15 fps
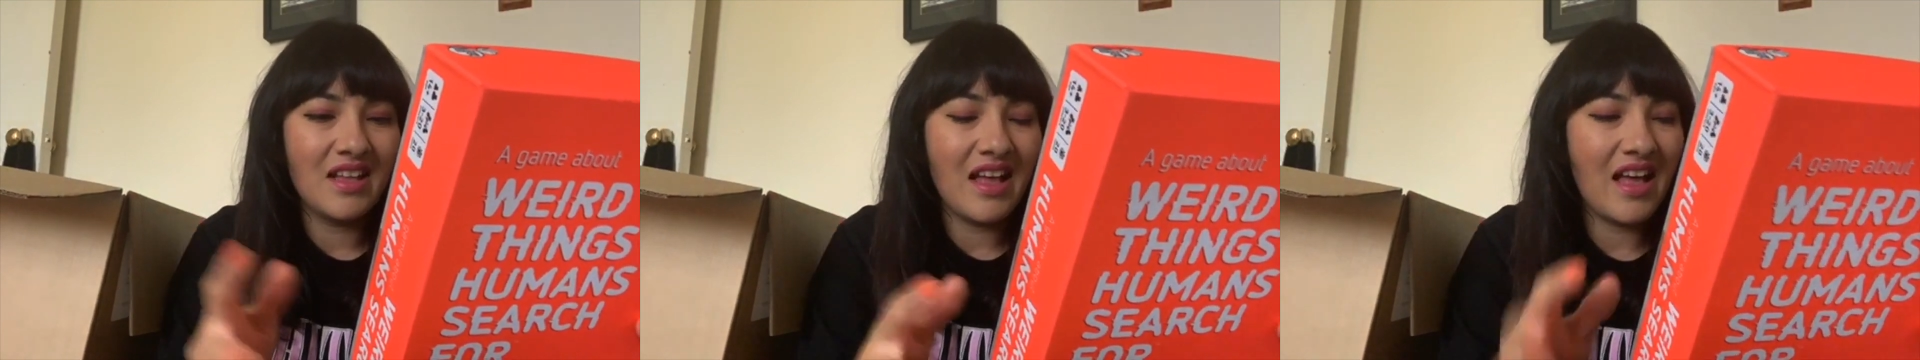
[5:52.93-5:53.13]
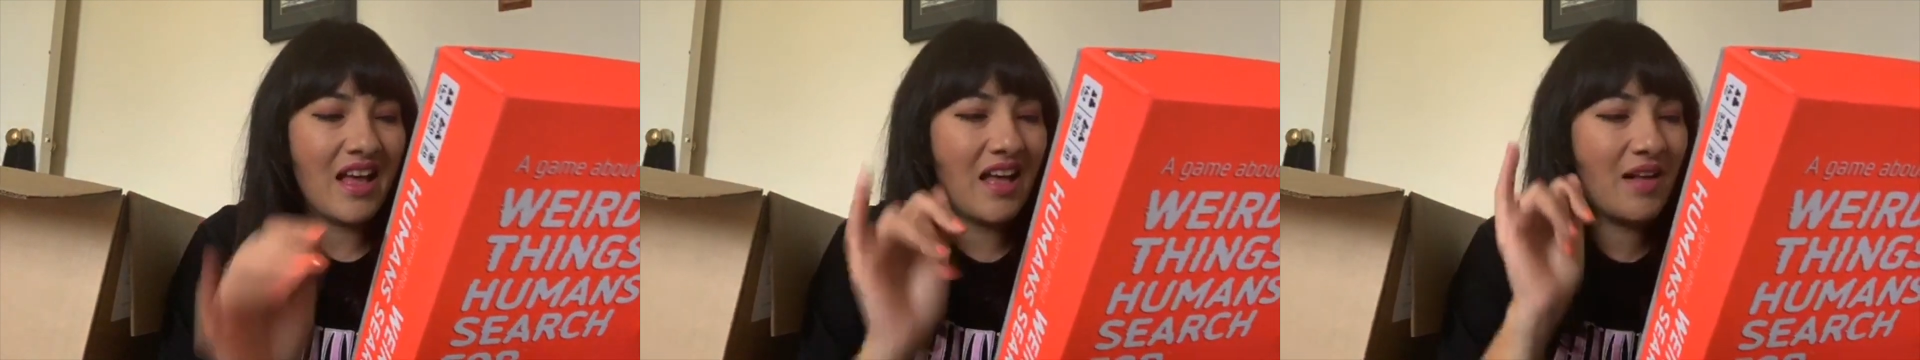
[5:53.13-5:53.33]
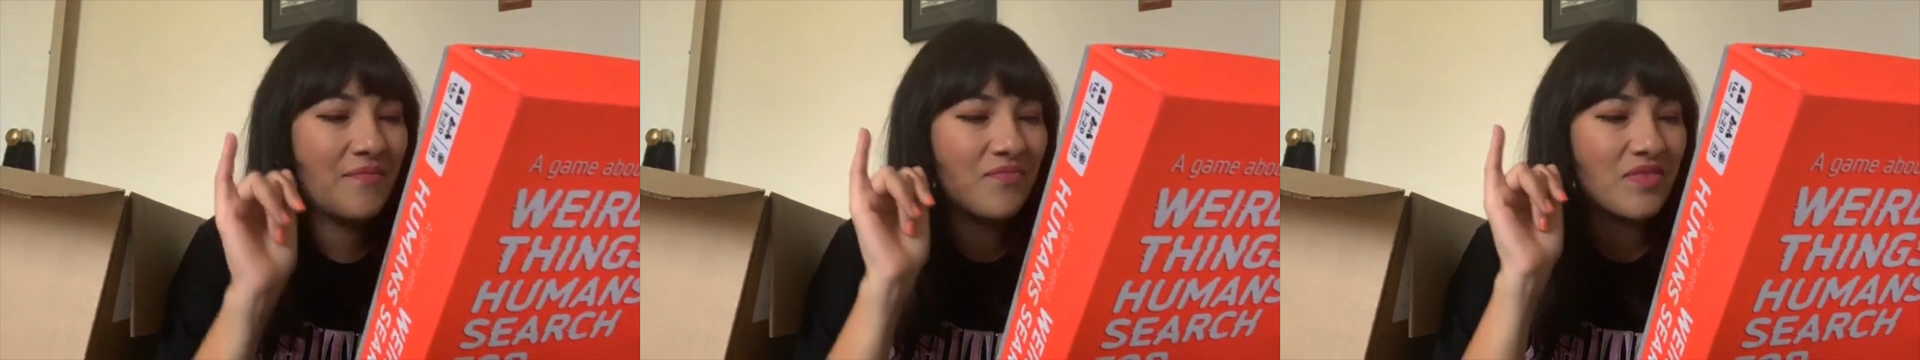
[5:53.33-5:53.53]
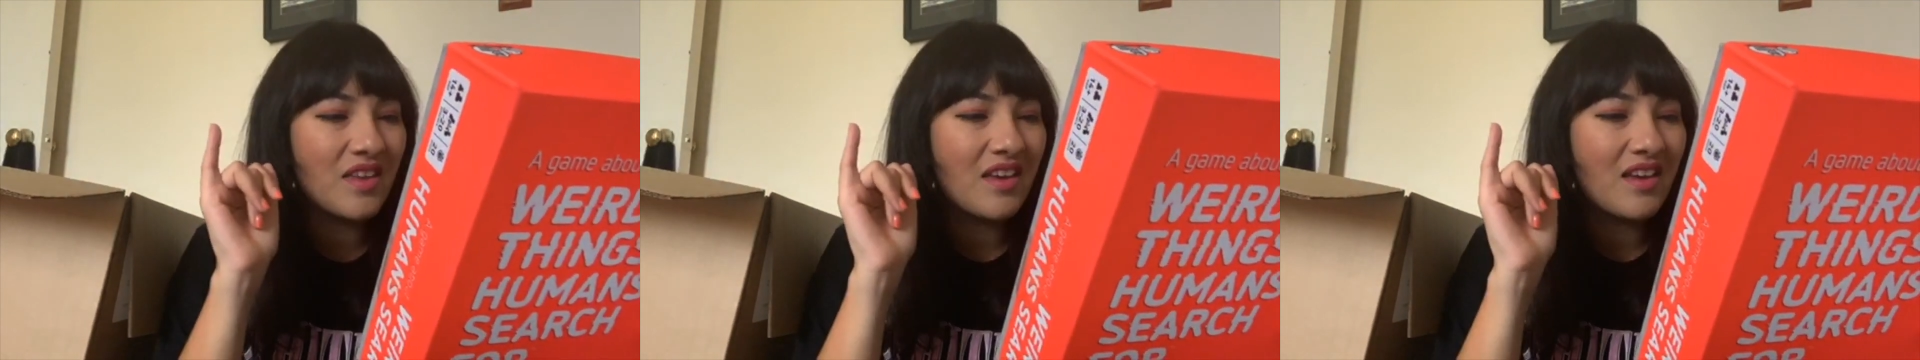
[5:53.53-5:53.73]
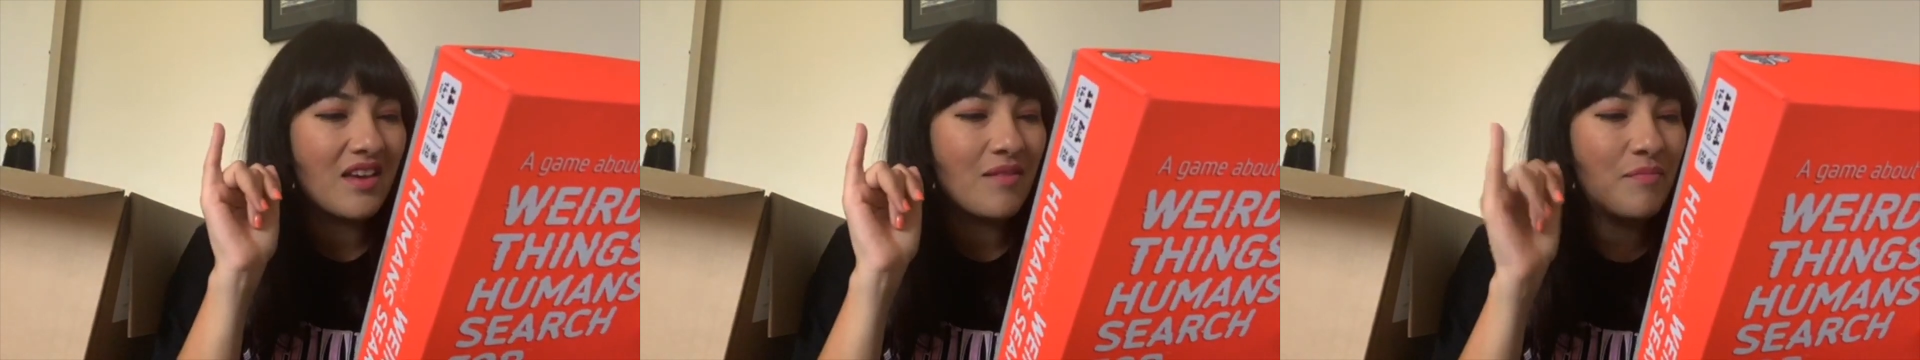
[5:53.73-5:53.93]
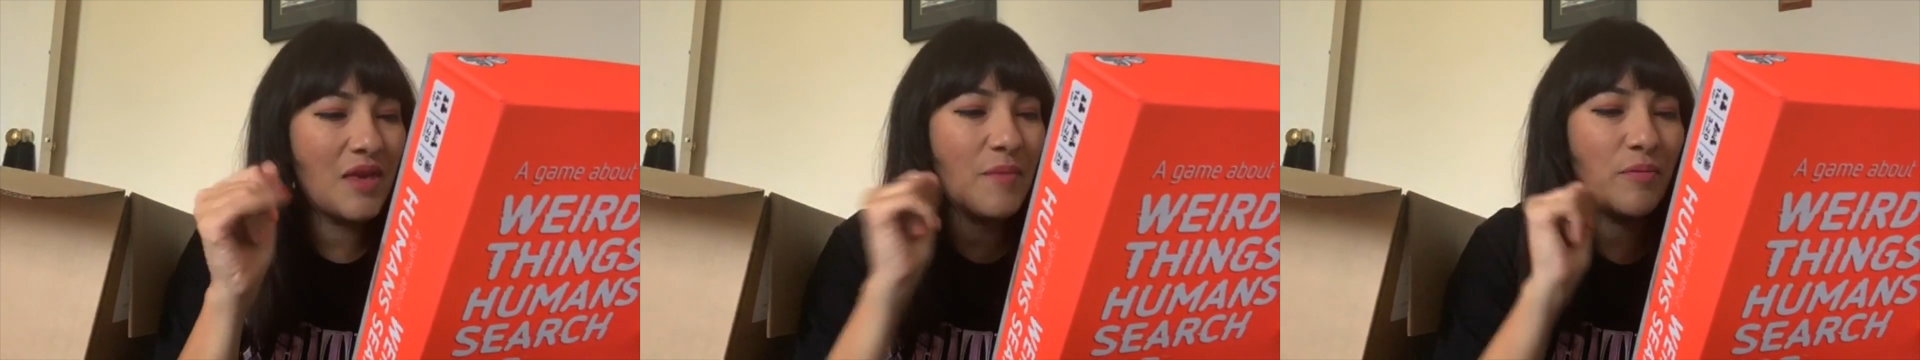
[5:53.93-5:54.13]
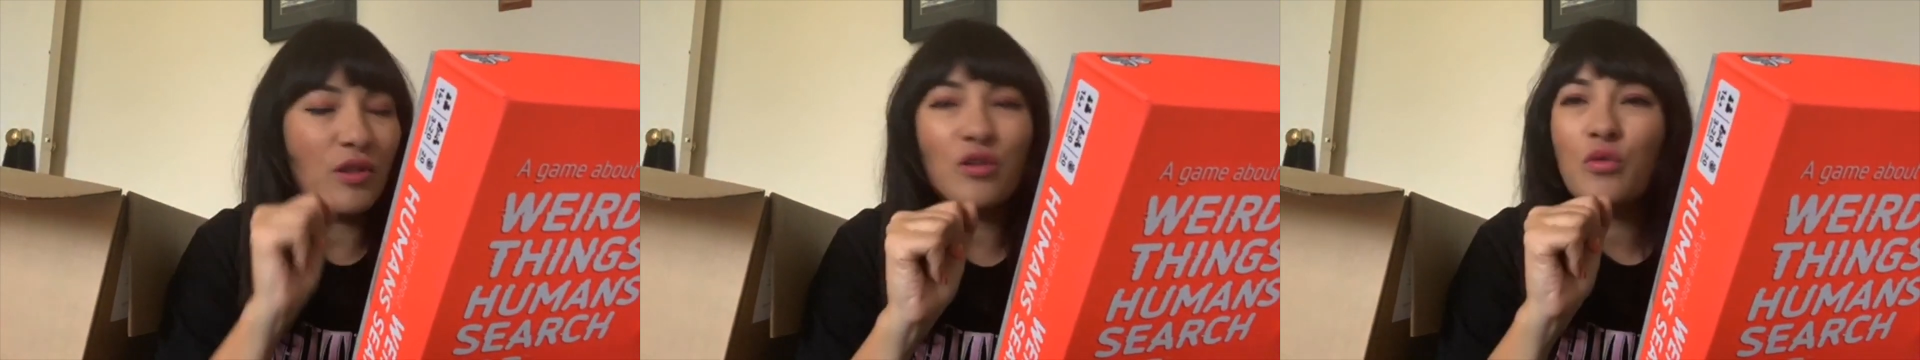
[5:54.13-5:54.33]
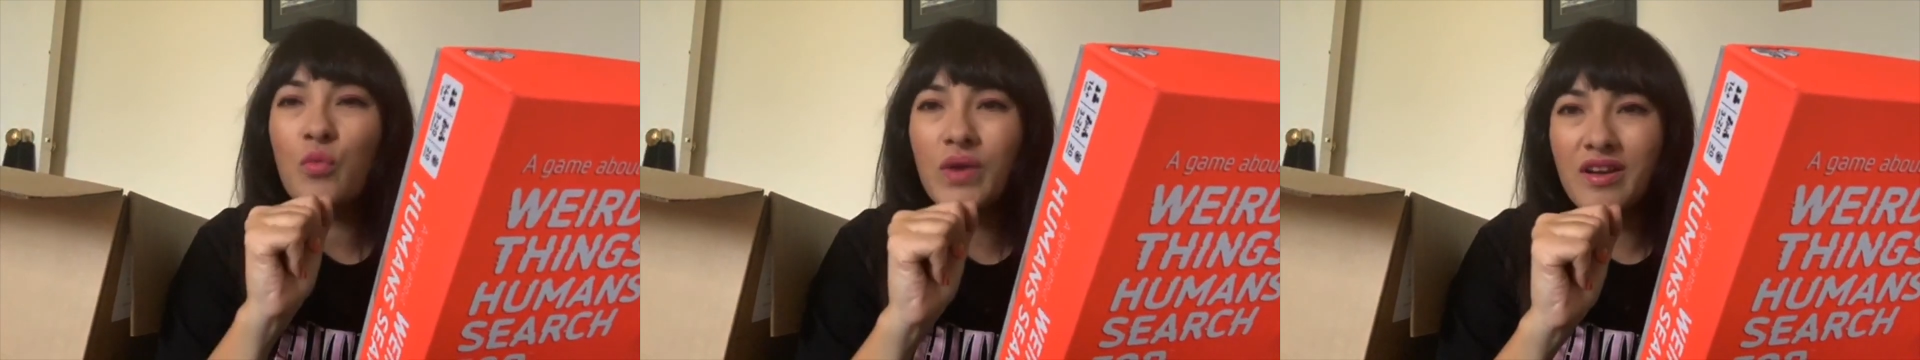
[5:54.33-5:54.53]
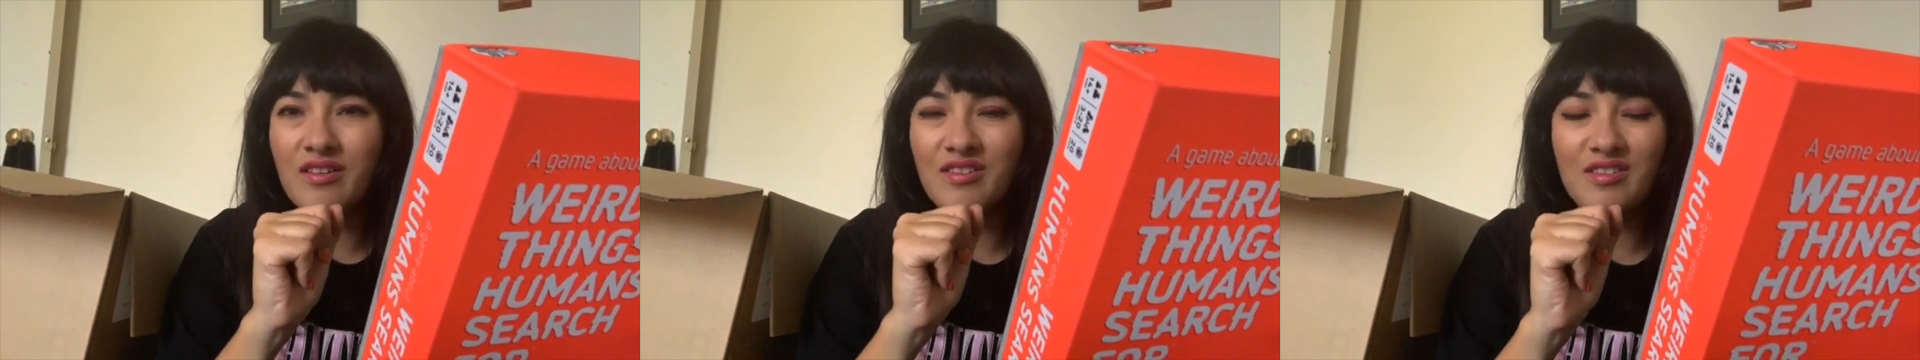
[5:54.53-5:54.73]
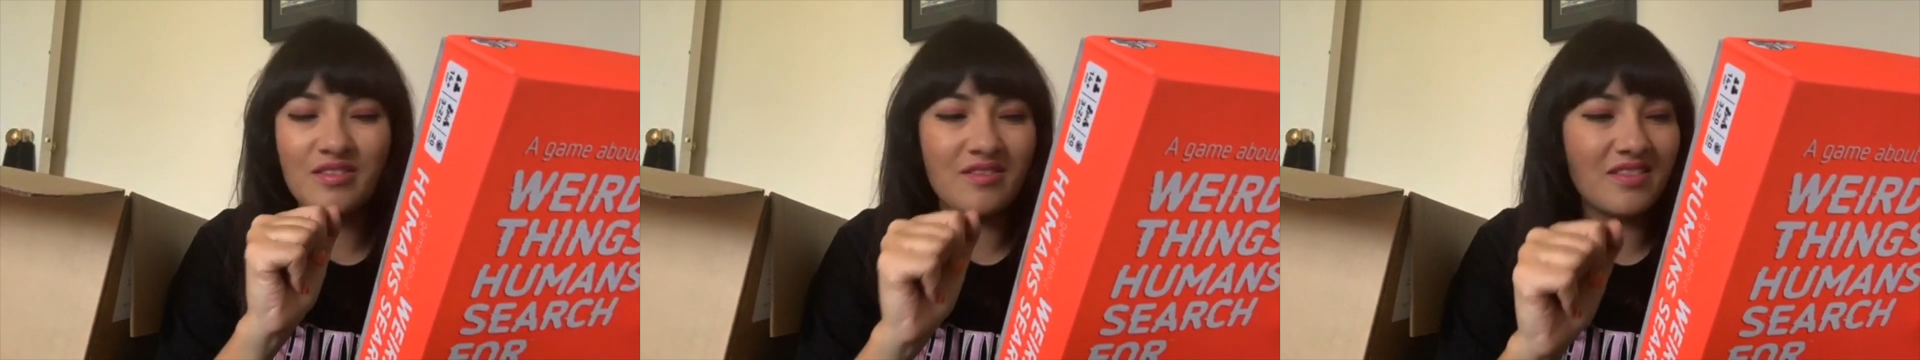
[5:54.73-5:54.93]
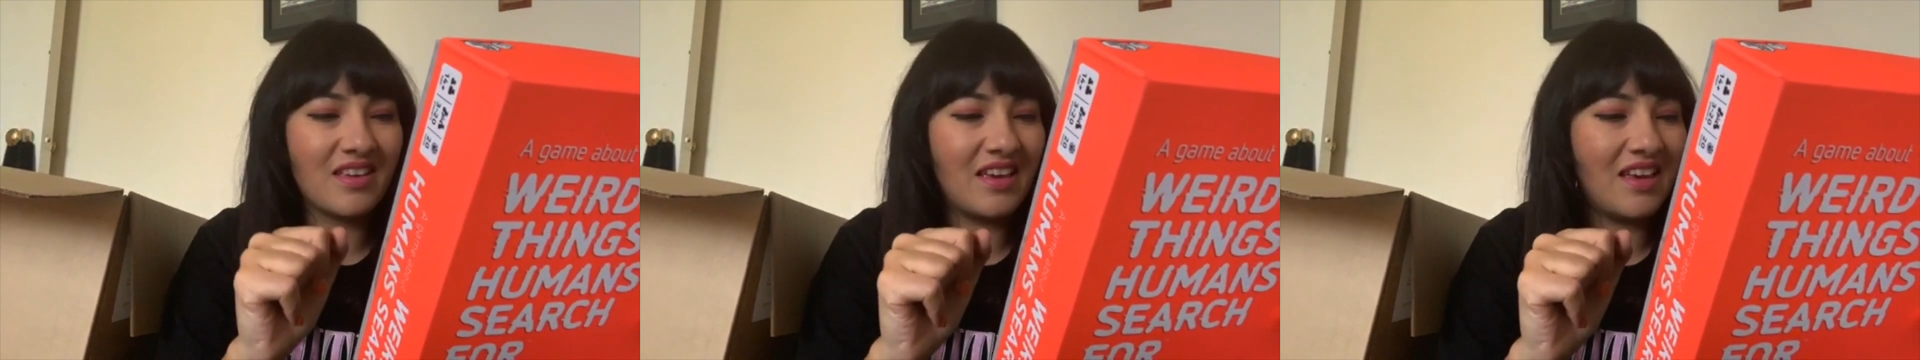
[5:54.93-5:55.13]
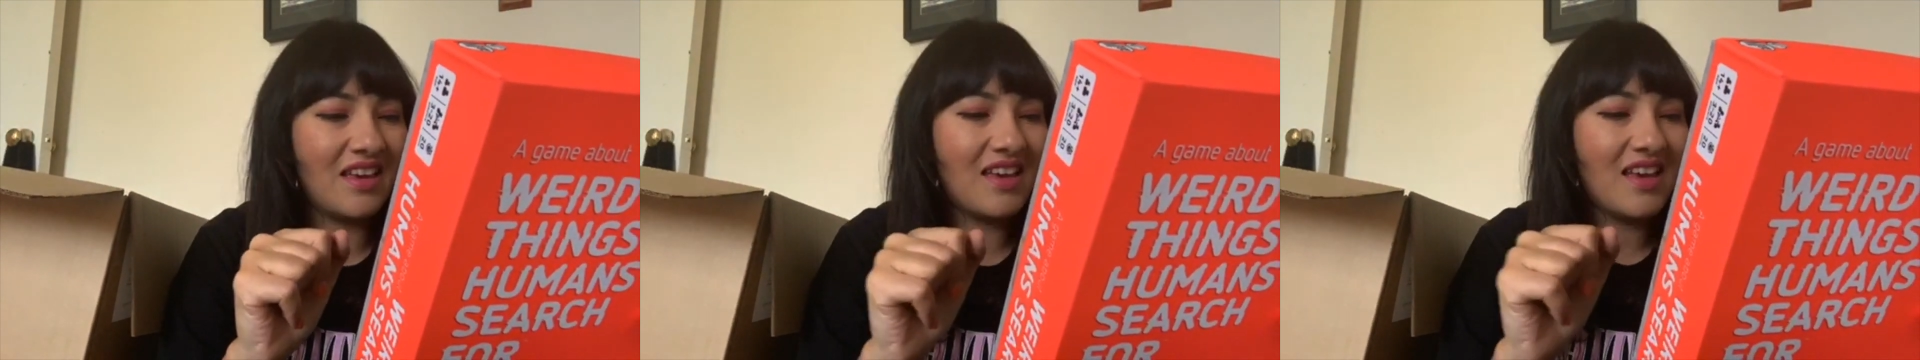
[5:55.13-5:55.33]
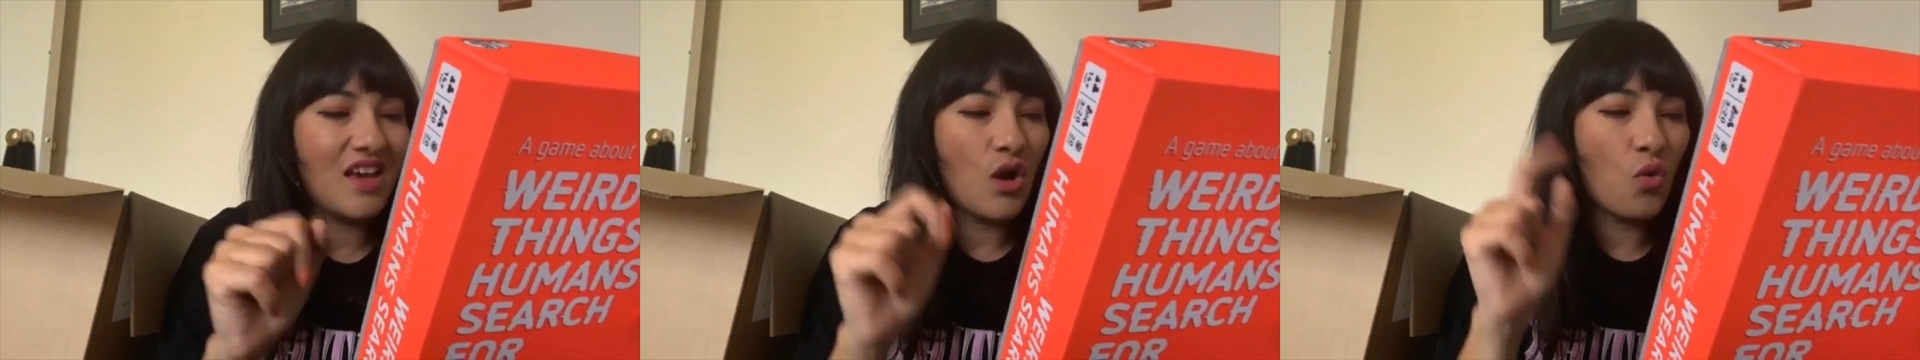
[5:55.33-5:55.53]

Um, people are weird, okay?